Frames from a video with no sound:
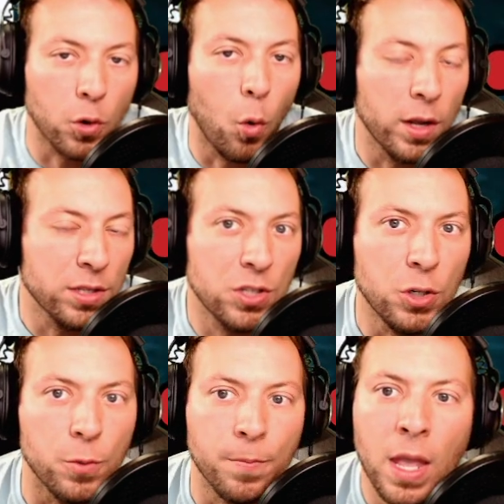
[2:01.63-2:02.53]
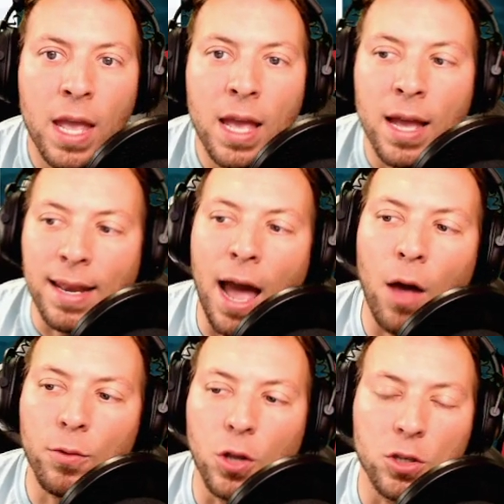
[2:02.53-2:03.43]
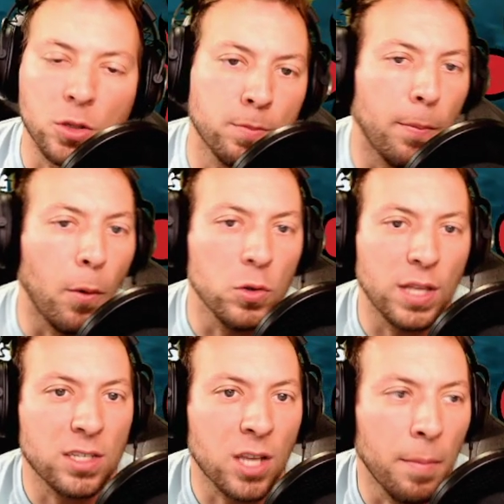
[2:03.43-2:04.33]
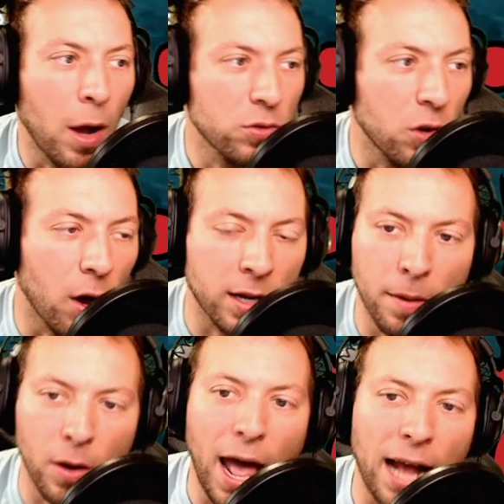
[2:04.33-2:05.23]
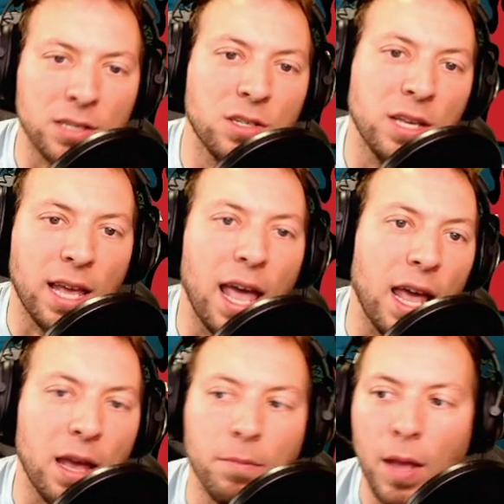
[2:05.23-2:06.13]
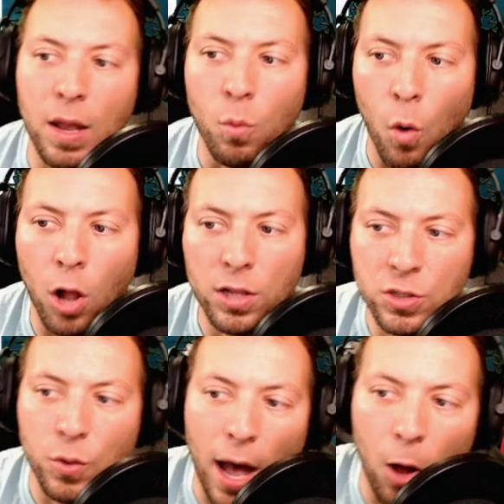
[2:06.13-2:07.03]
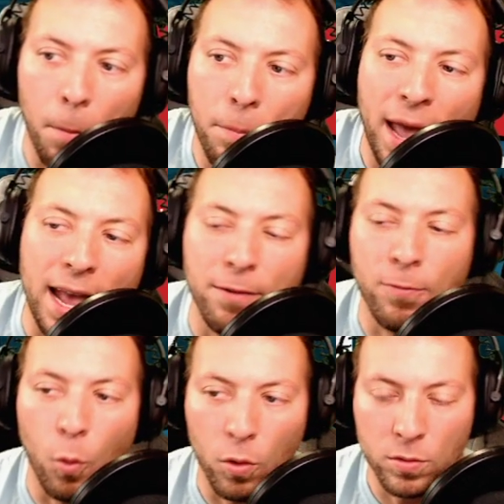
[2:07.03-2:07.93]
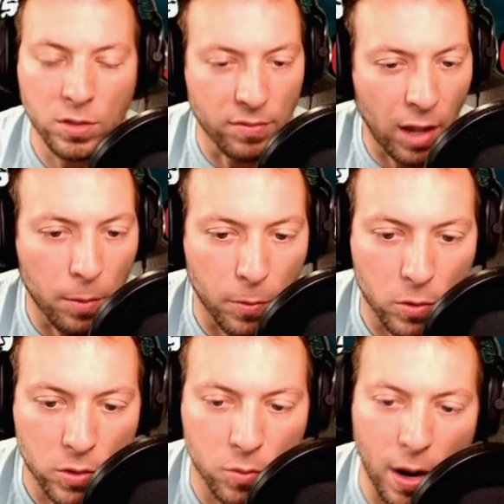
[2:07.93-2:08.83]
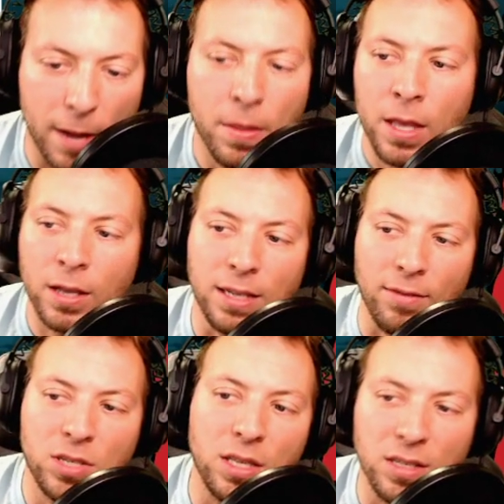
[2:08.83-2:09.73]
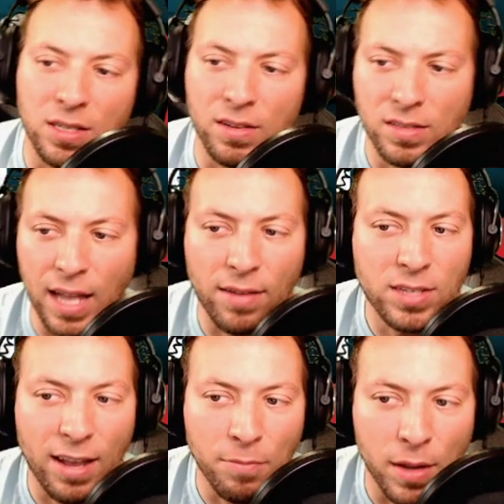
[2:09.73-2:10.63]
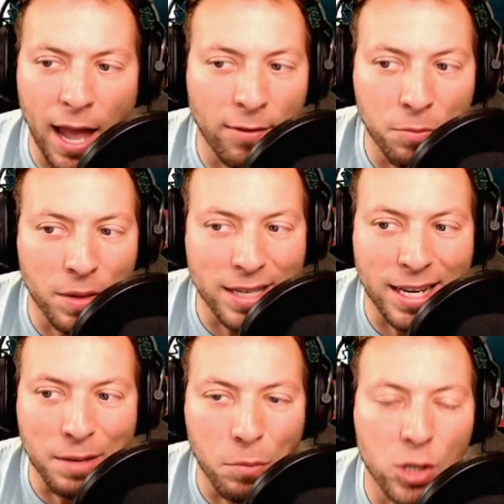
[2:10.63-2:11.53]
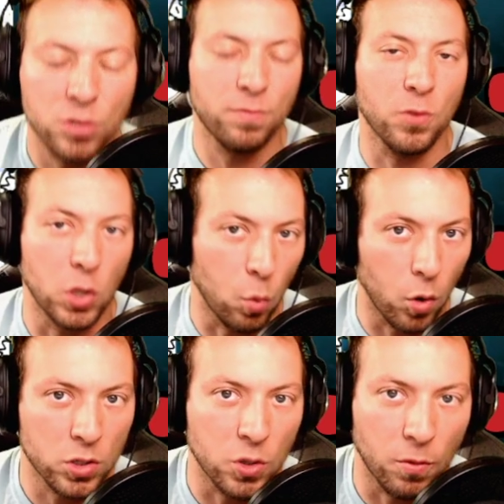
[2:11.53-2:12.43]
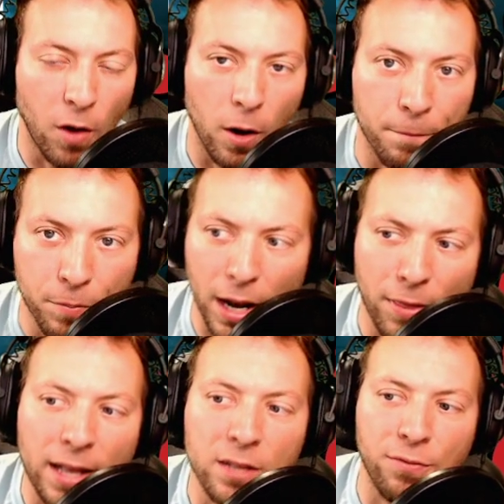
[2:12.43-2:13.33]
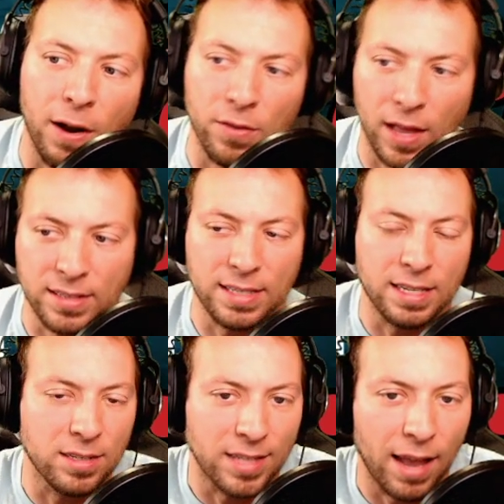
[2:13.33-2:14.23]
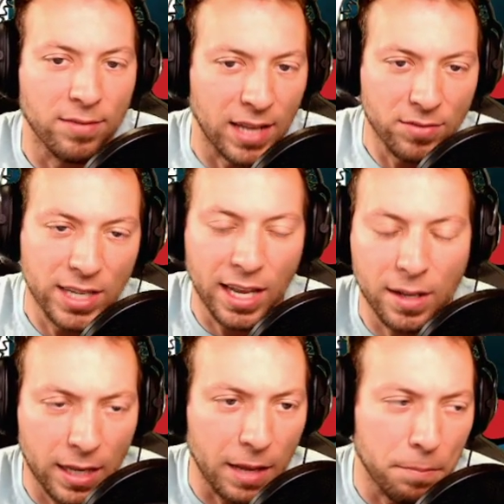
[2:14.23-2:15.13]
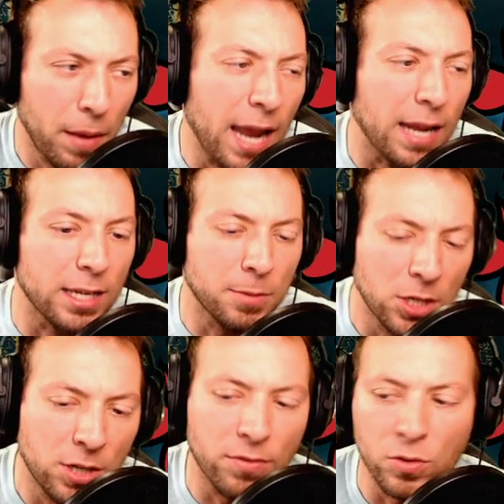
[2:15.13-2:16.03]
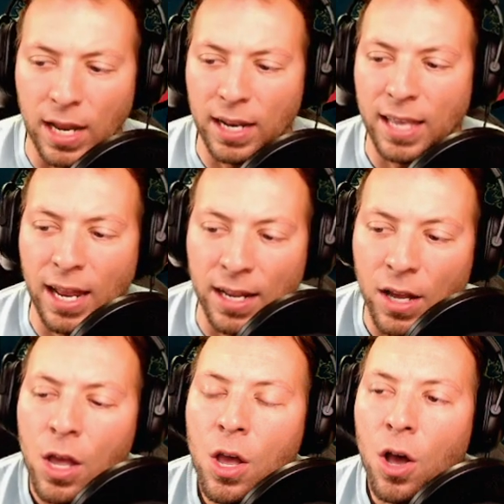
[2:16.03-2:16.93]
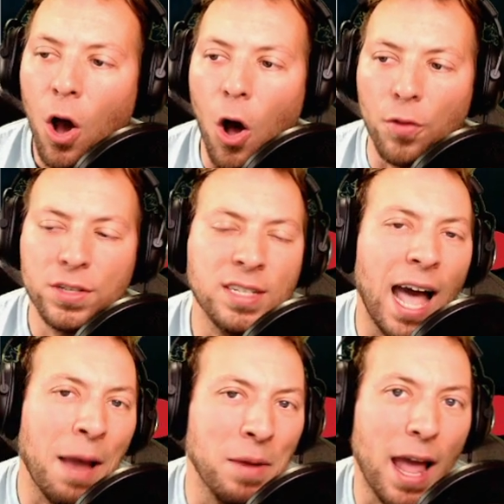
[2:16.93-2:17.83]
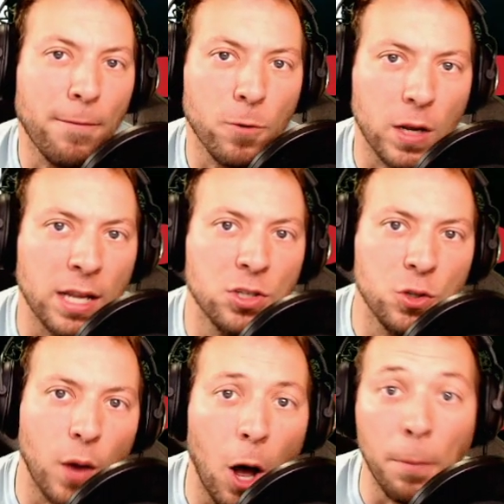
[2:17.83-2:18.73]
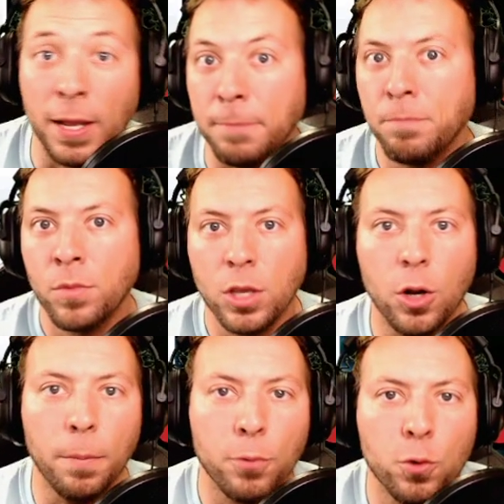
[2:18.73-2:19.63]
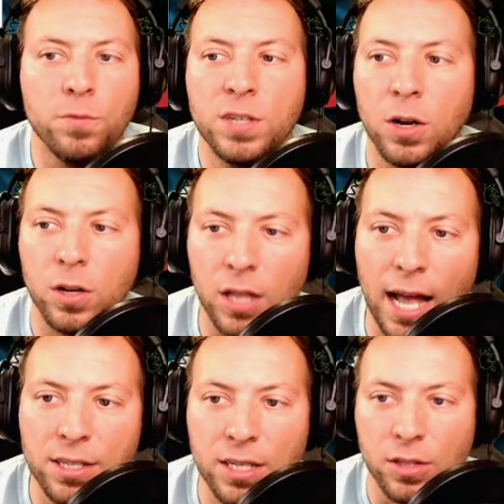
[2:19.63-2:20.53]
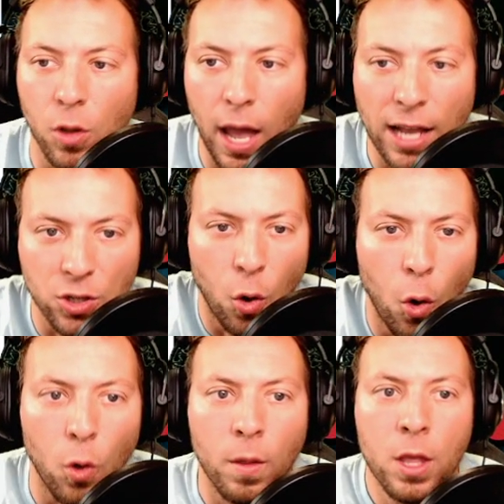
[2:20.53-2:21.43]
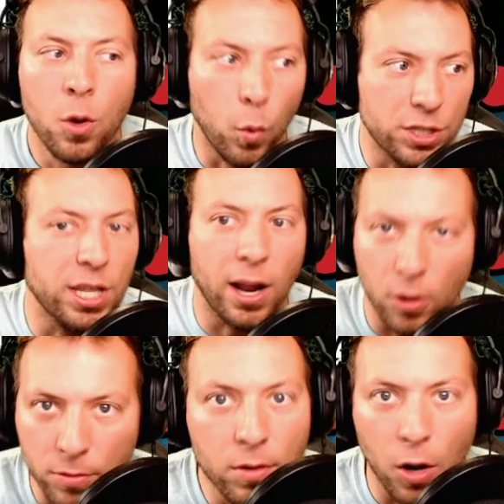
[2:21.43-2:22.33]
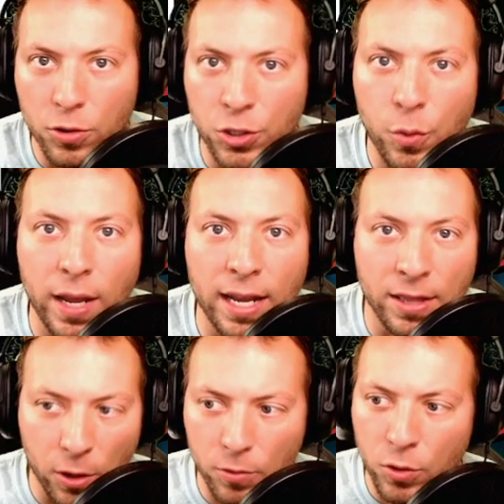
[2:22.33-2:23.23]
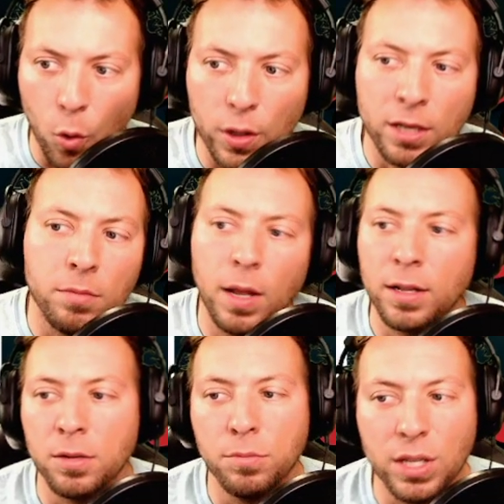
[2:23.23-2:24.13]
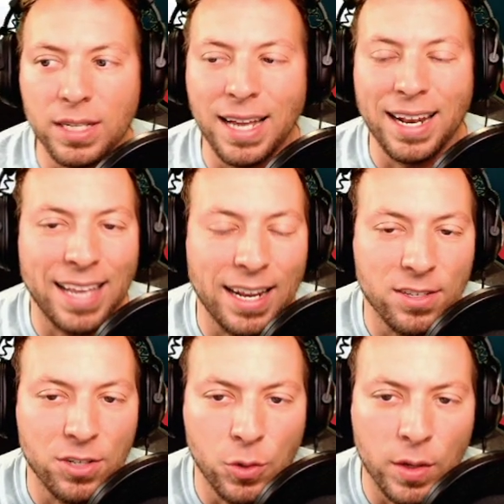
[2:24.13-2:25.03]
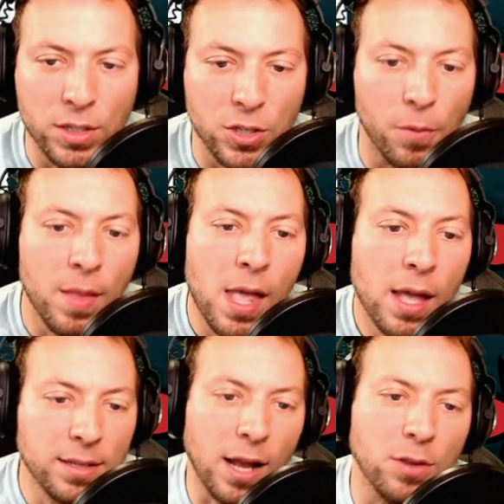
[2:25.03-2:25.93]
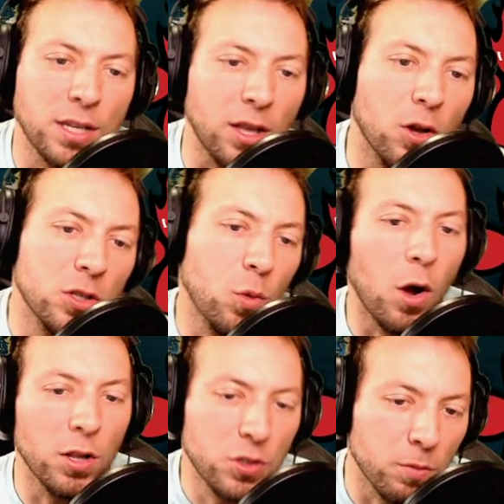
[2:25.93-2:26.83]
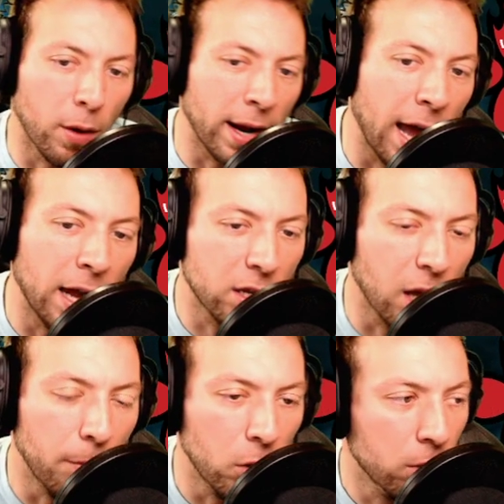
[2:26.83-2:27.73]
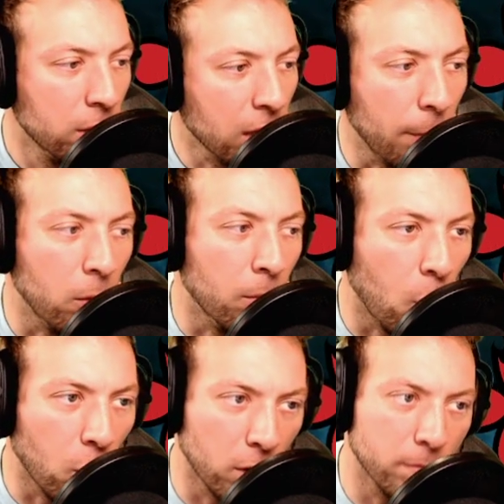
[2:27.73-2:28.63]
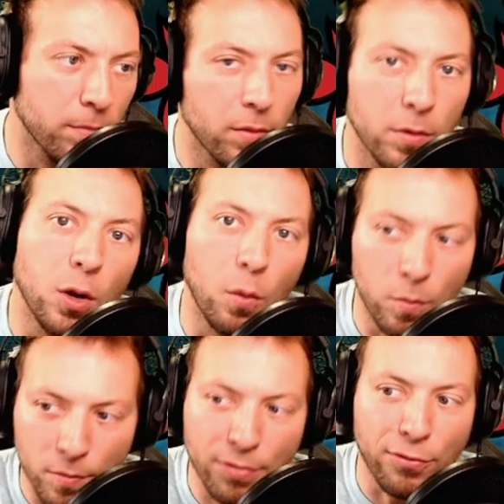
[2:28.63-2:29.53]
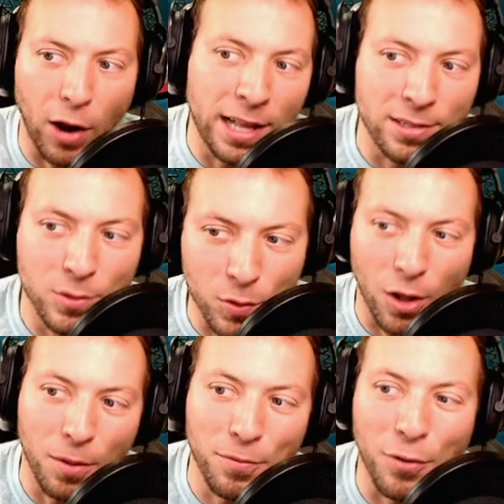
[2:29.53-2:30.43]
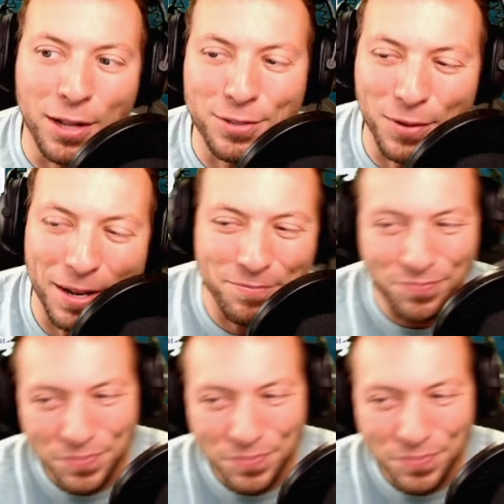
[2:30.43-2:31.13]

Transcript: coins too. Now, there's also a proposal that's come out talking about accessing a wallet to help pay for developers, right? Because obviously these devs haven't been getting much for their work so far. And I think it's fair that these devs obviously get paid, especially if they're dedicating all this time and effort into helping, you know, improve Terra Classic as a whole, which they are doing, and they're totally and completely dedicated to doing so. It sounds like they also want to bring on a couple more, you know, friends. We'll call them friends, right?